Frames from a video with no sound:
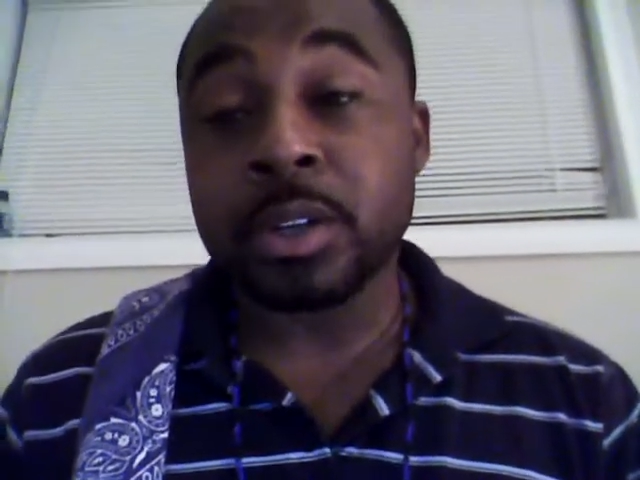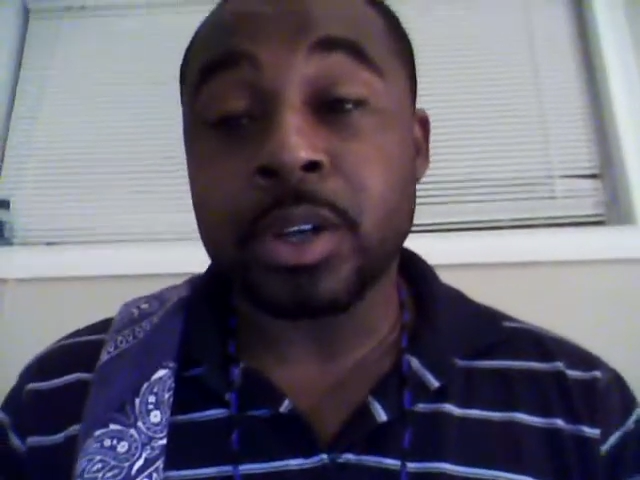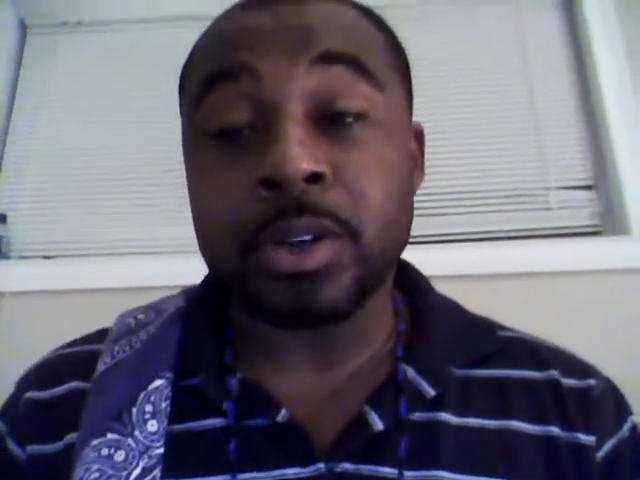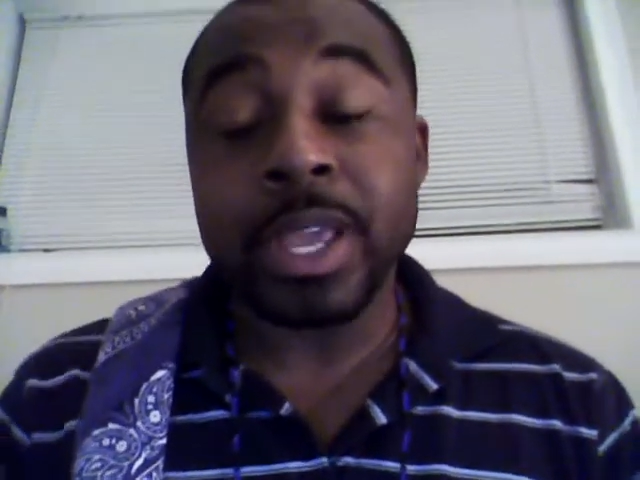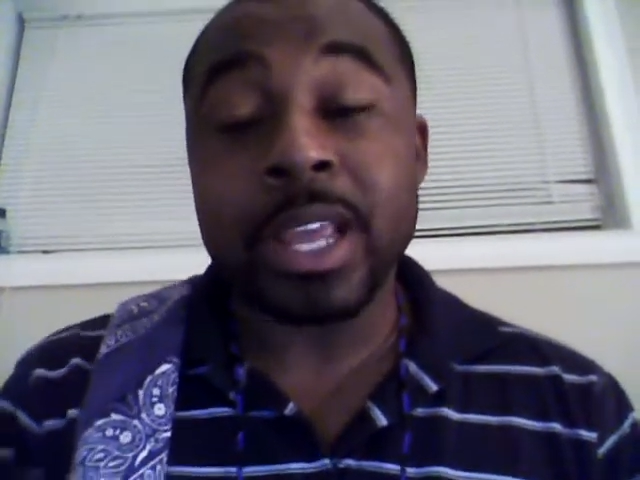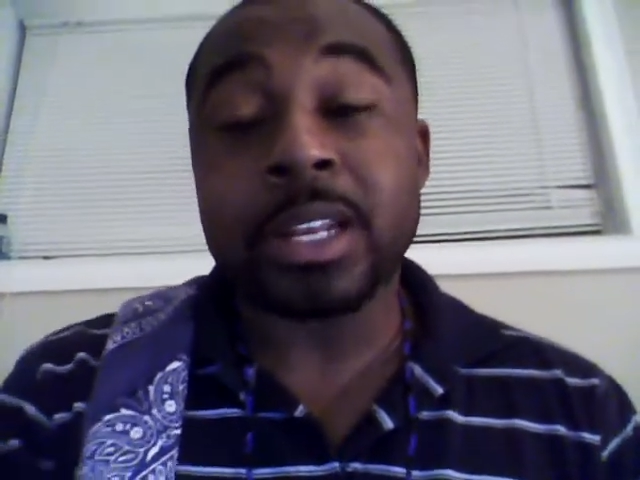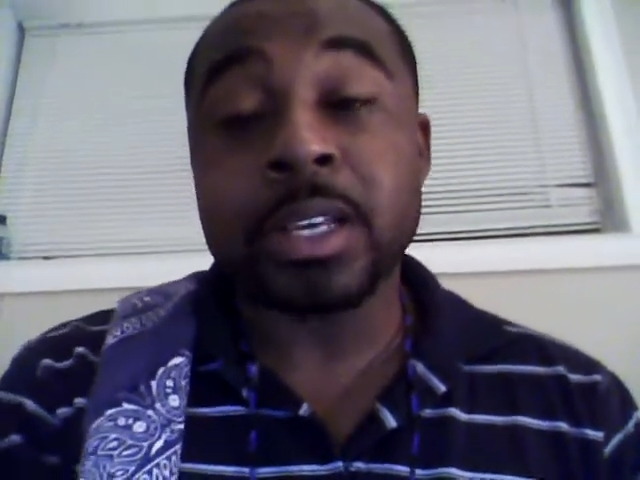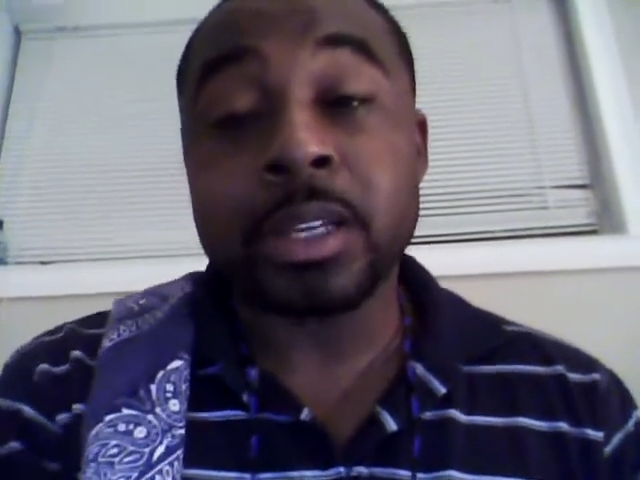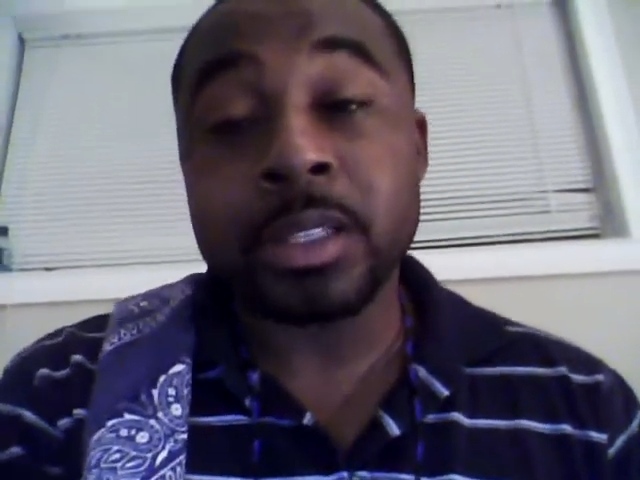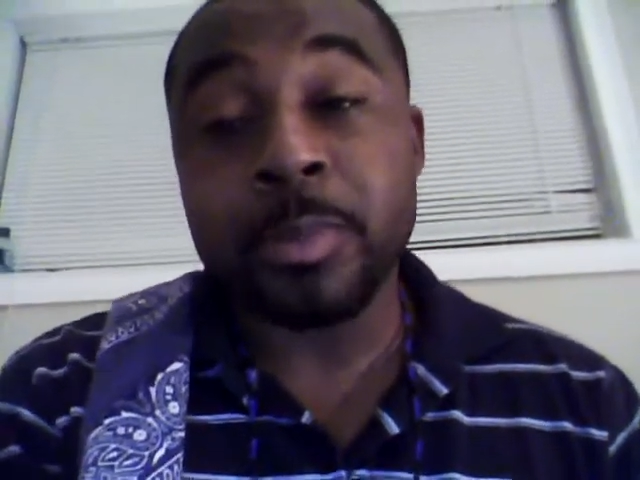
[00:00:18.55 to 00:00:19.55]
you know, they had
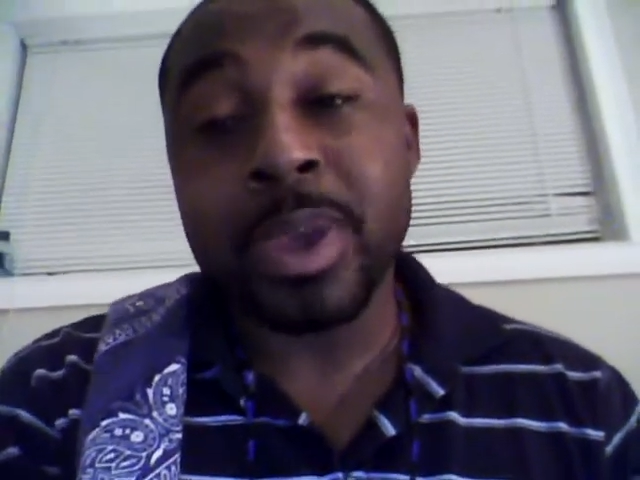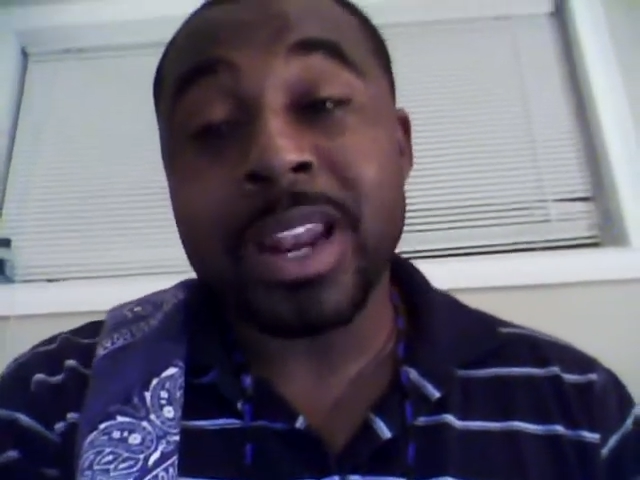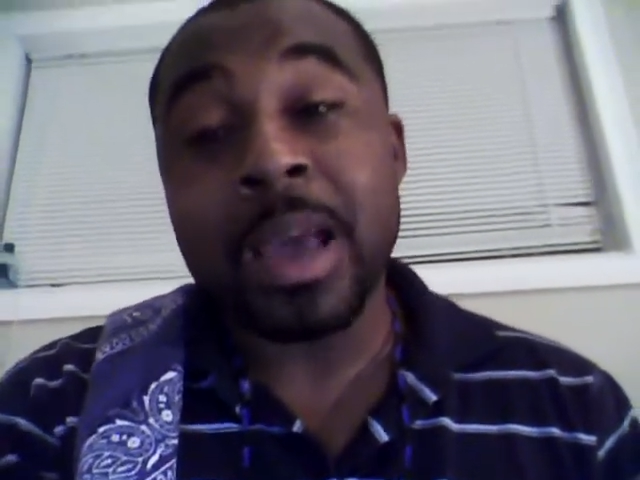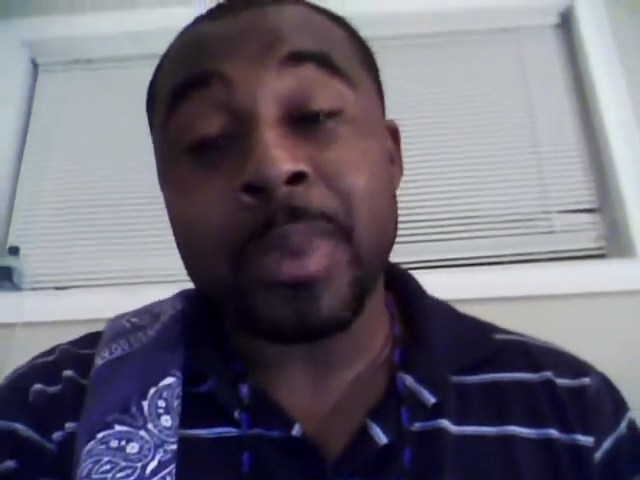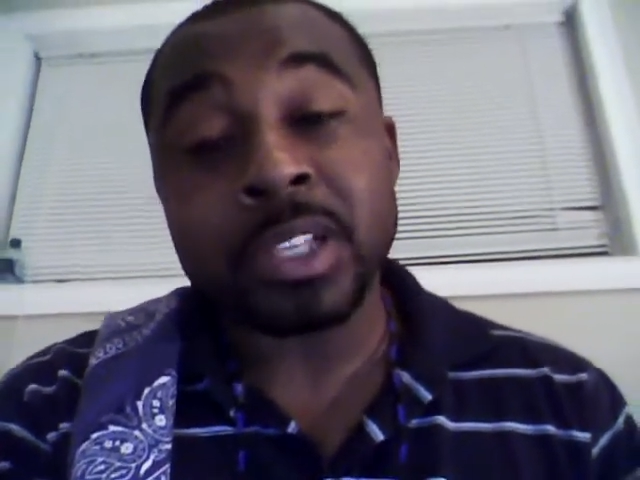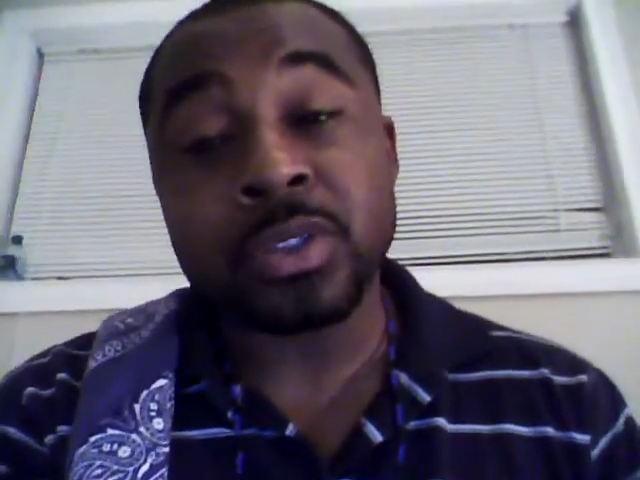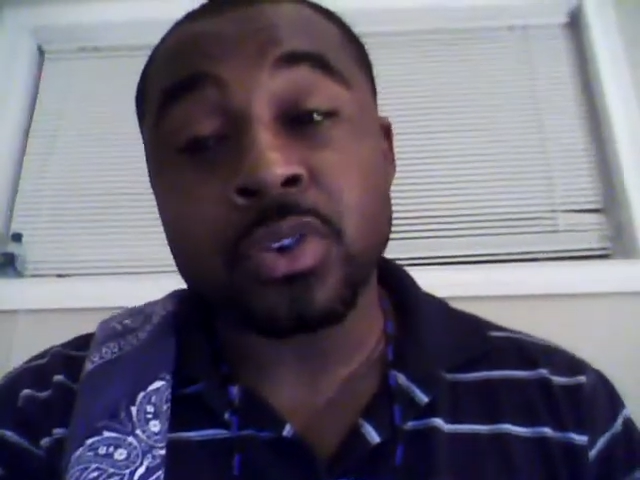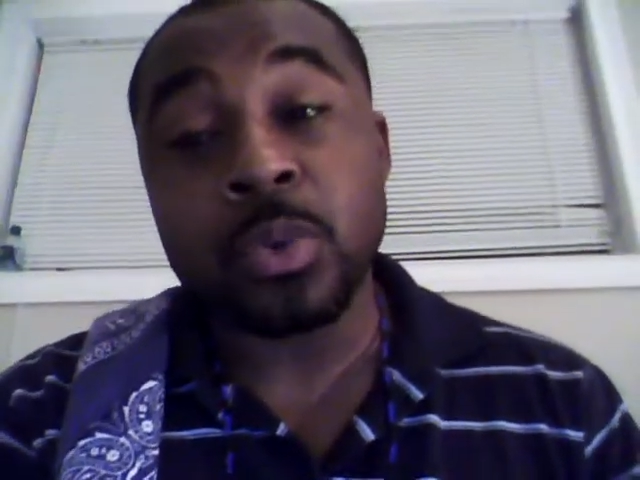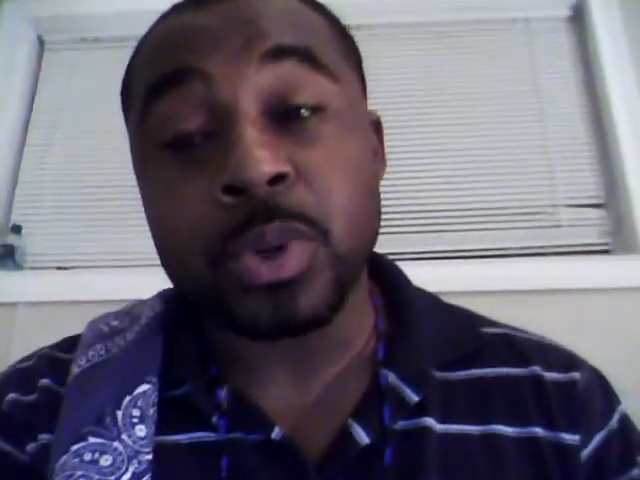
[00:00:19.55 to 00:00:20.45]
the debate at my school,